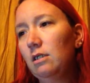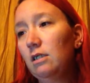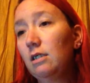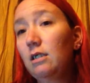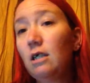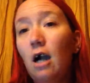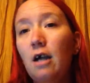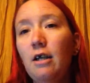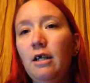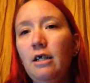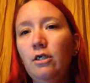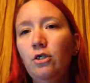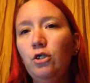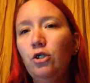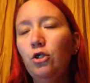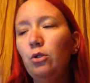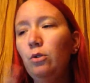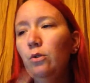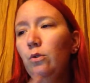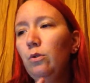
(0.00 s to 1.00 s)
Got
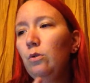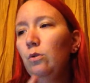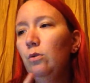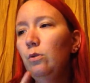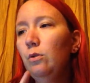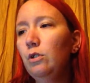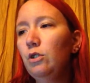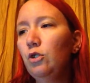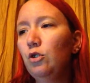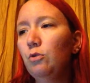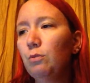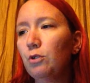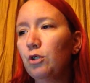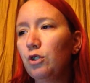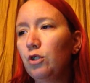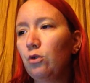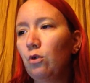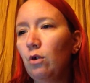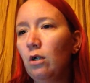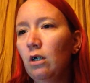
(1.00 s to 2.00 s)
into the
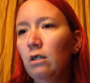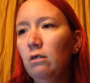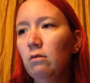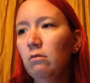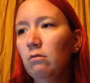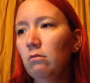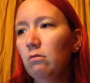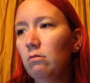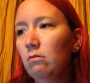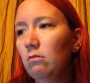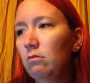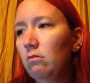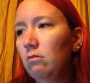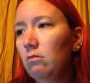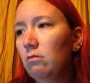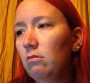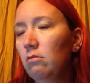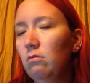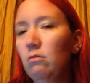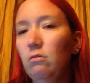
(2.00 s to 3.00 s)
Superstore.
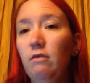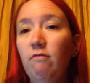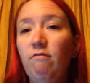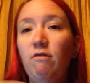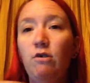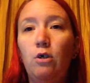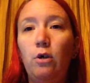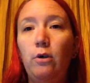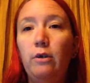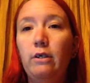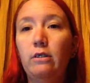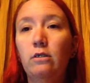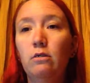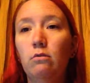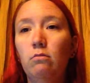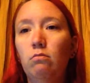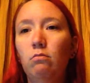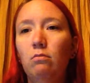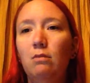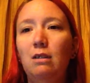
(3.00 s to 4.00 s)
If you notice,
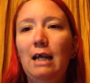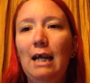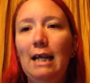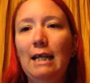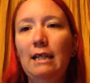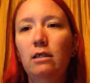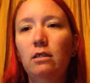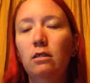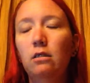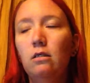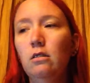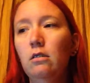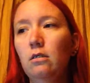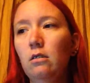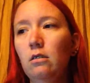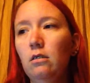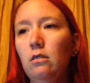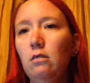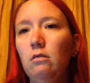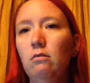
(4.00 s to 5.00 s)
light
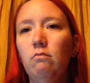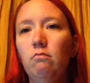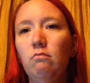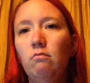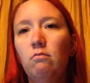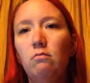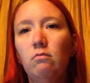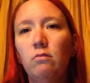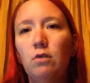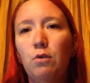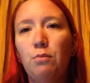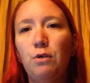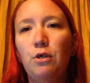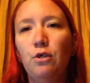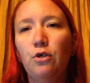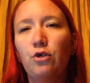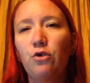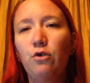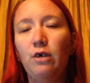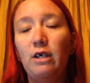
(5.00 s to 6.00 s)

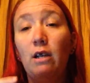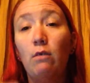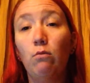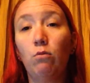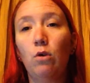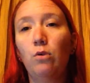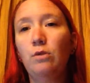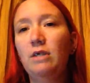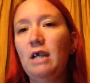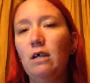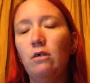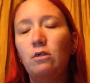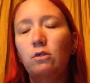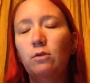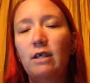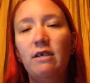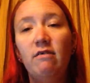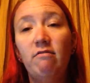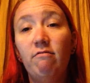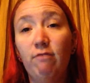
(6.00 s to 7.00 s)
computer screen I wrote down
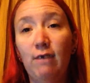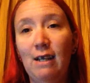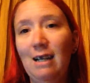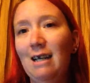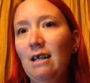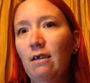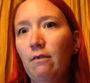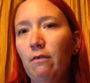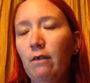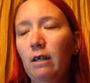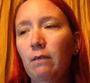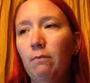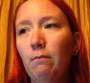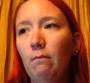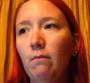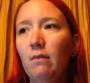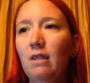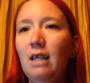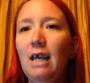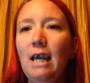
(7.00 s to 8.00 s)
so I didn't forget anything.
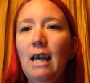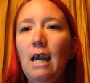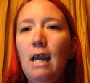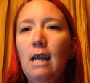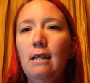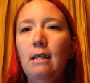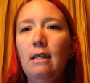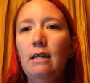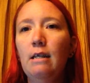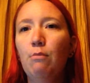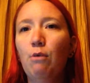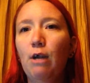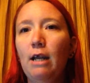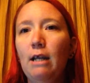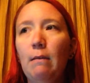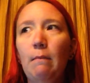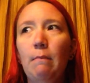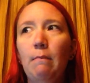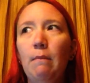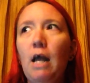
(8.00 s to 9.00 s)
ADD
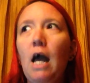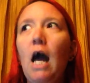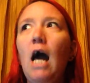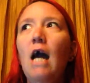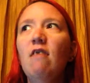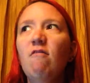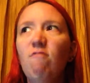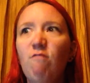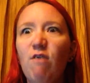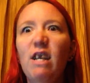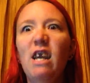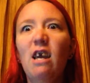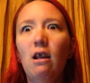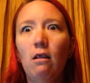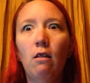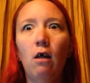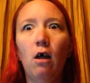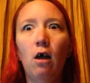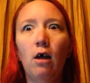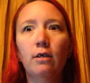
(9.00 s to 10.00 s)
brain. I forget a
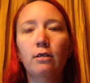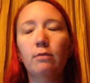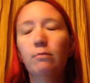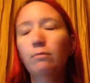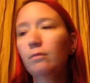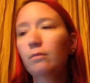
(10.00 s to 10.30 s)
lot.